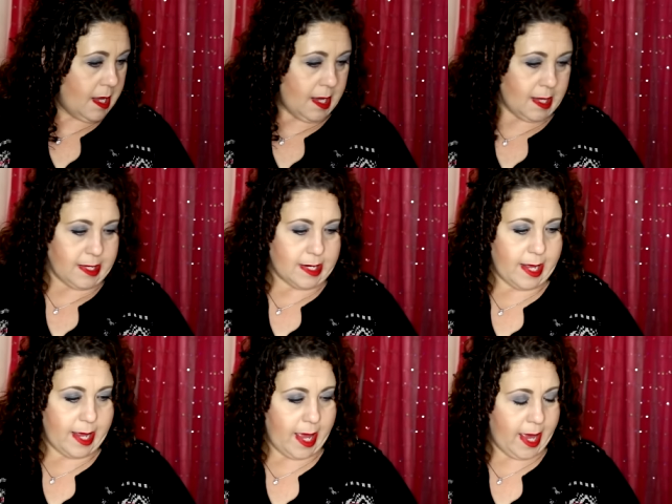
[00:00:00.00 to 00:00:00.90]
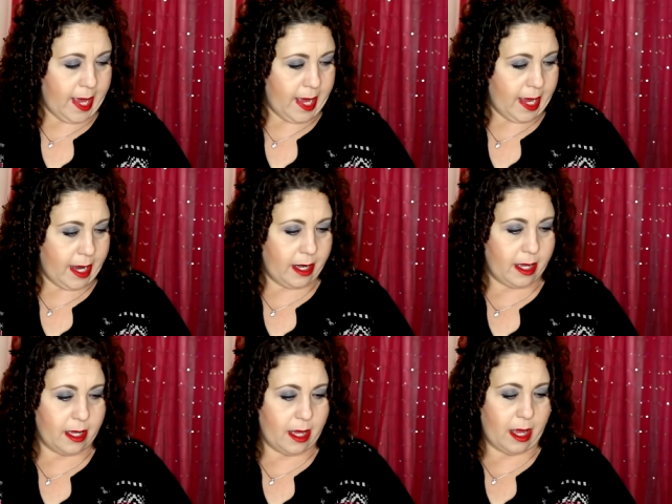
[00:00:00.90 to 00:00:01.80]
And then I had
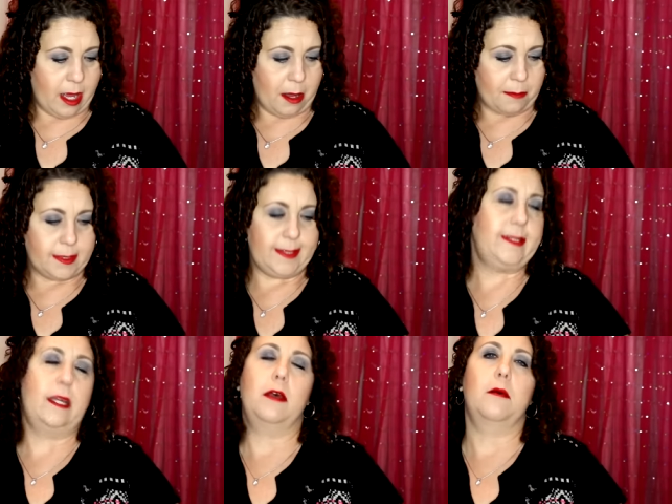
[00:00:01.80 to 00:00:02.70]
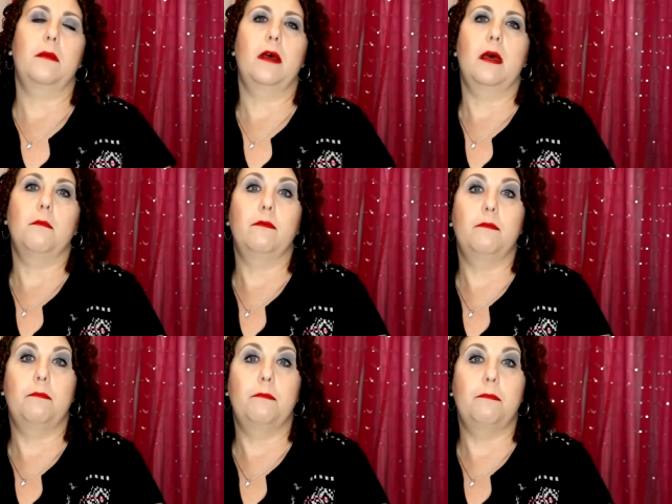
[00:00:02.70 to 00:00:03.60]
um, some um,
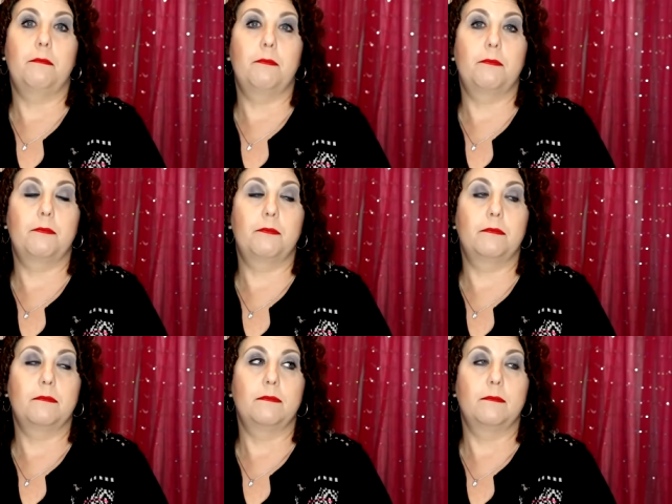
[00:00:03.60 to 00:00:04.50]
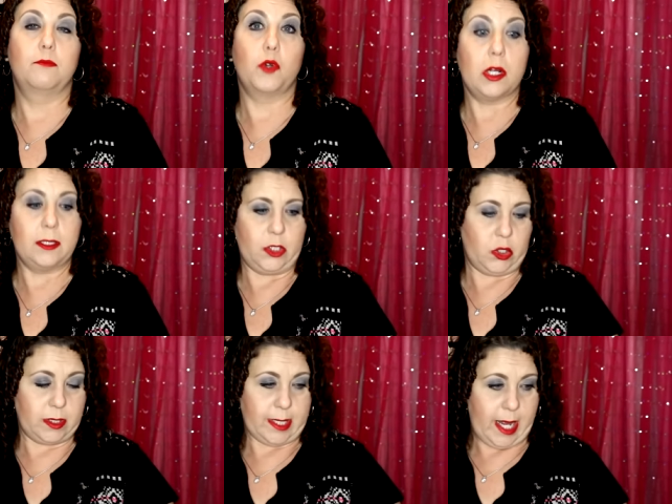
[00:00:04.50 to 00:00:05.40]

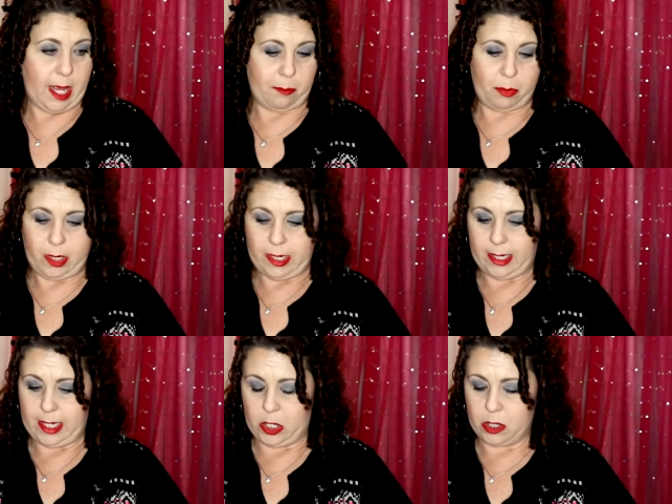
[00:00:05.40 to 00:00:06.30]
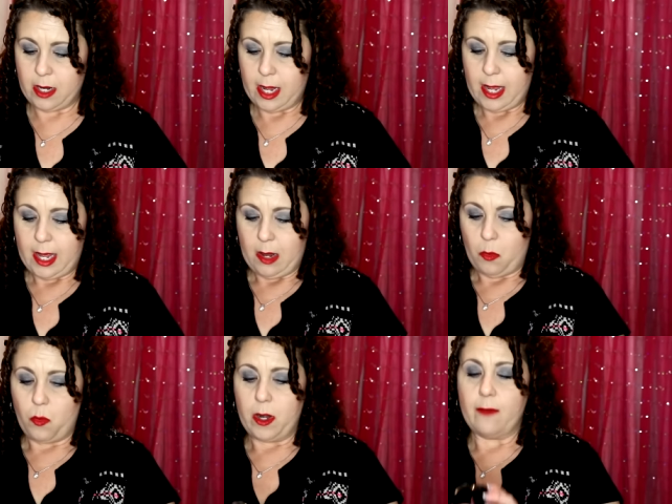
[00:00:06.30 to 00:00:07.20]
bronzers that I had put in here.
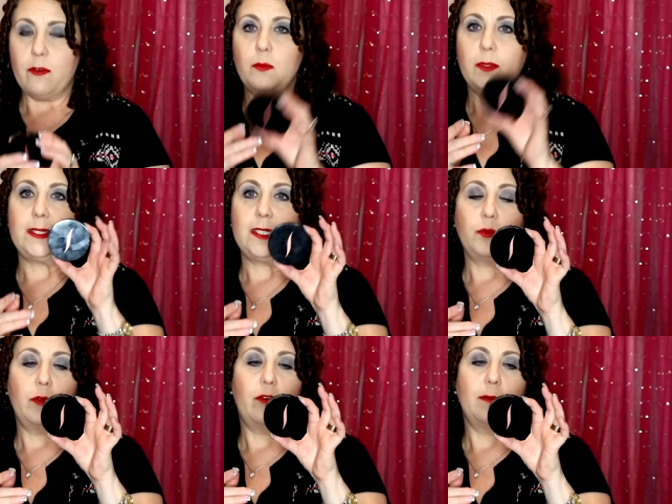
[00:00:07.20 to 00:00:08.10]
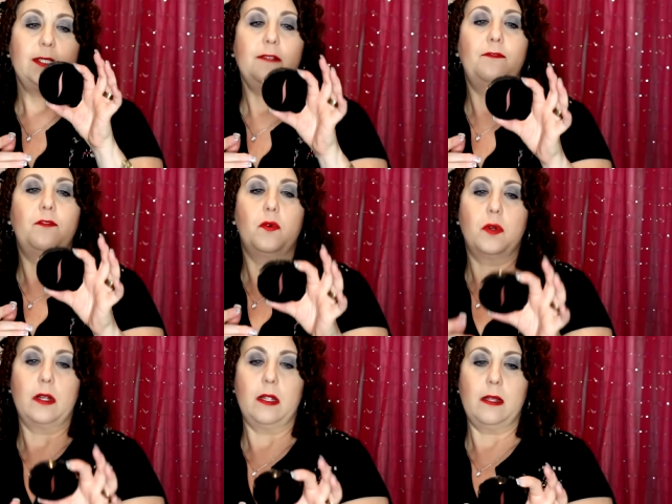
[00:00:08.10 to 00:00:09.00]
One of them was this one from
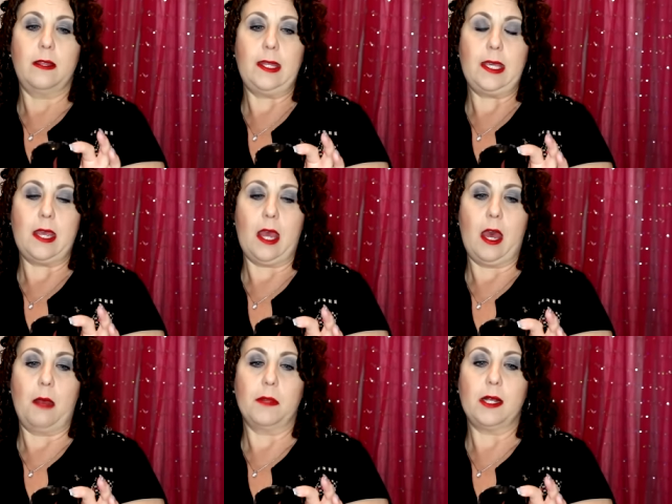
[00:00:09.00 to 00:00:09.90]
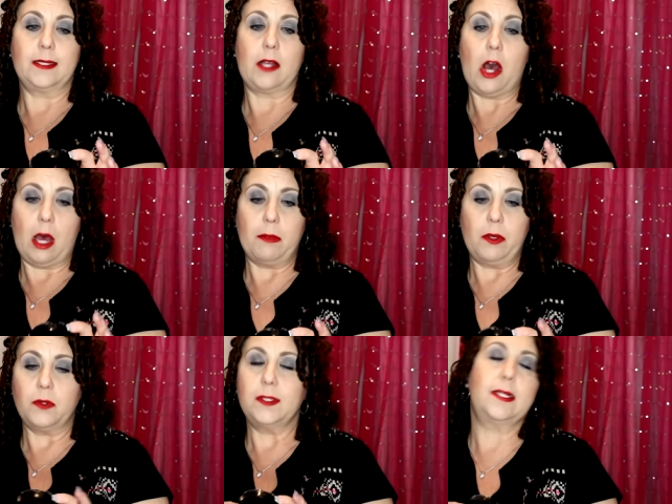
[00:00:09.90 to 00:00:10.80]
Sephora, the um, Los
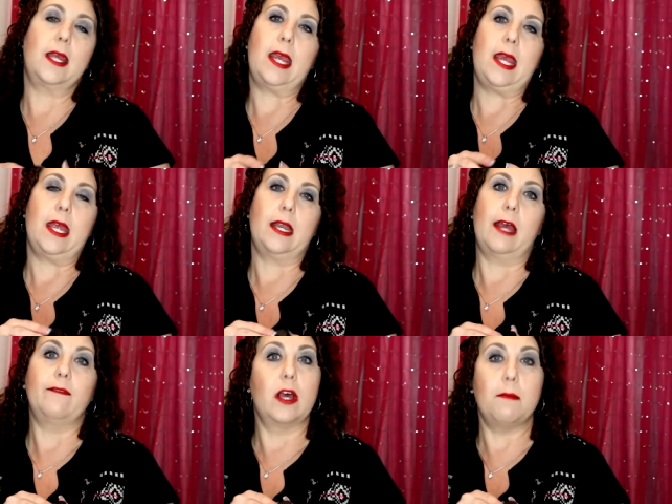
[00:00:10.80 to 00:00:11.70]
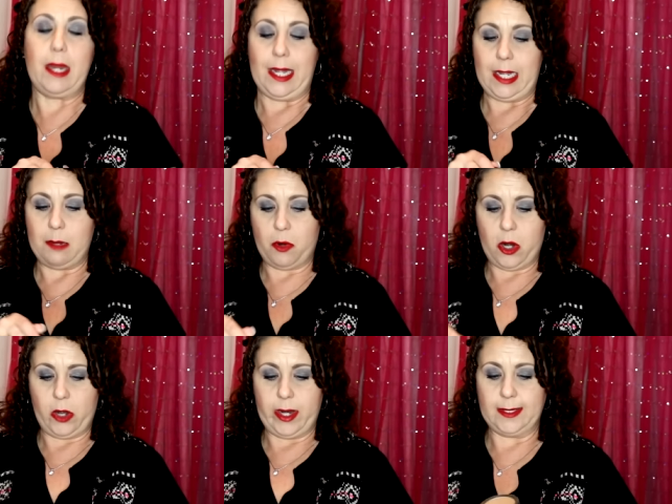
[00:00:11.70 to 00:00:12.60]
Cabos, and I've not made any
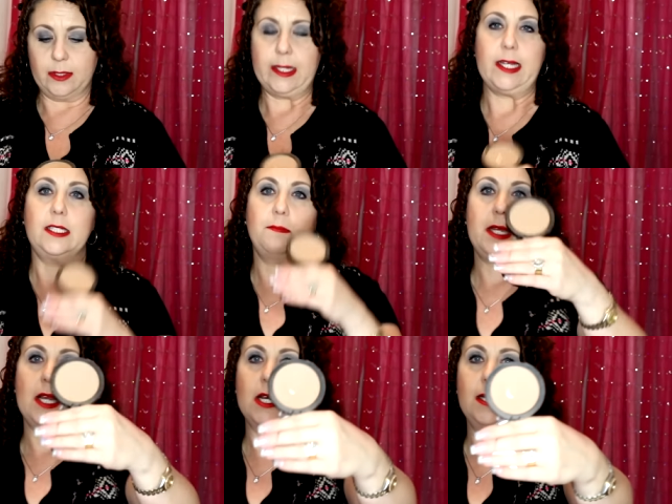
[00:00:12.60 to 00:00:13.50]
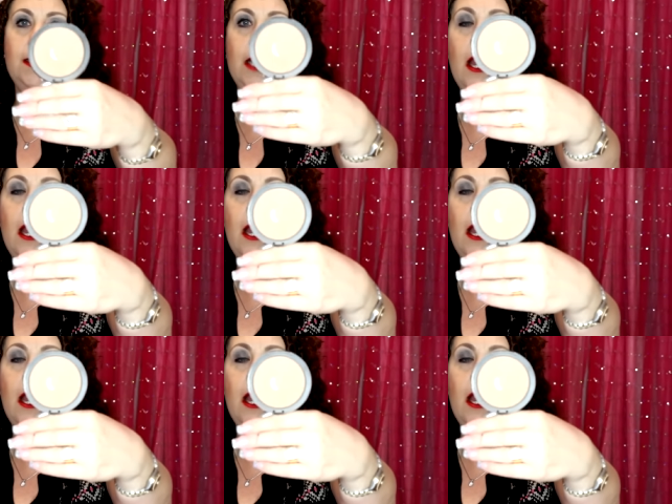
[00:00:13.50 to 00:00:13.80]
progress on this because